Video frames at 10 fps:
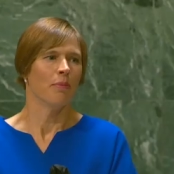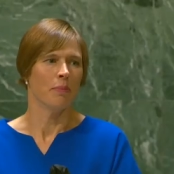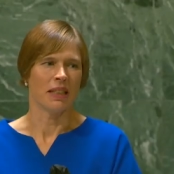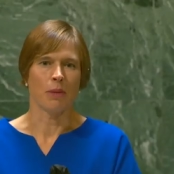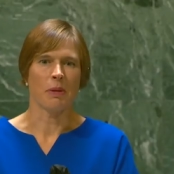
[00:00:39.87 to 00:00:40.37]

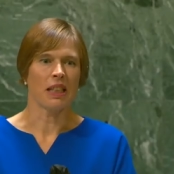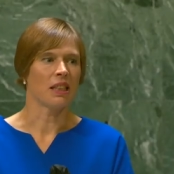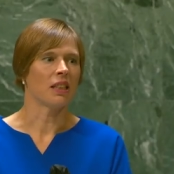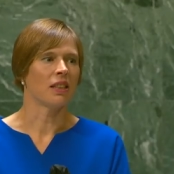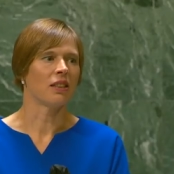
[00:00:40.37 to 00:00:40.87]
Mr.
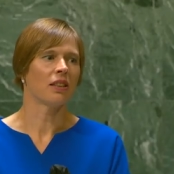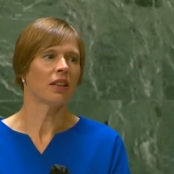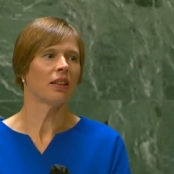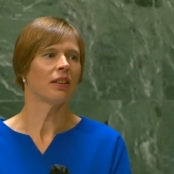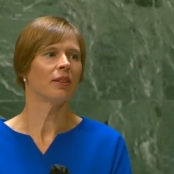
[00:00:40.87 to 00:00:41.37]
President,
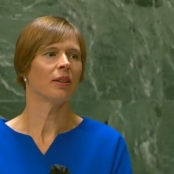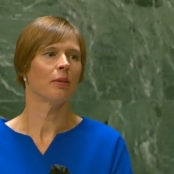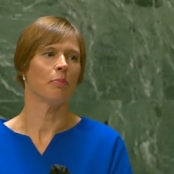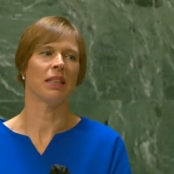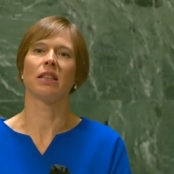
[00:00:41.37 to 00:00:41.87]

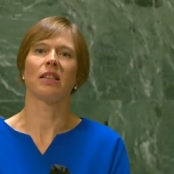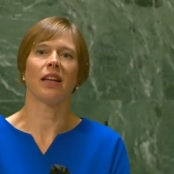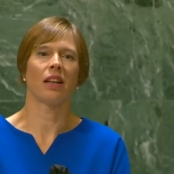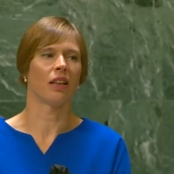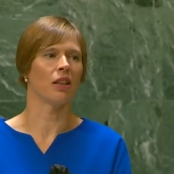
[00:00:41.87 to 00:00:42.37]
Mr.
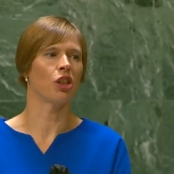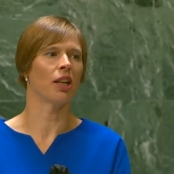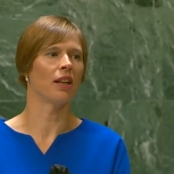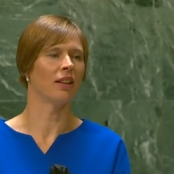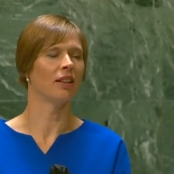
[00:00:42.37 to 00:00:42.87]
Secretary
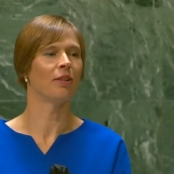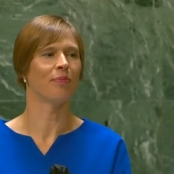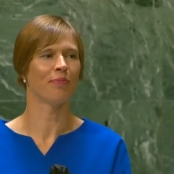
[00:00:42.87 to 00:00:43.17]
General,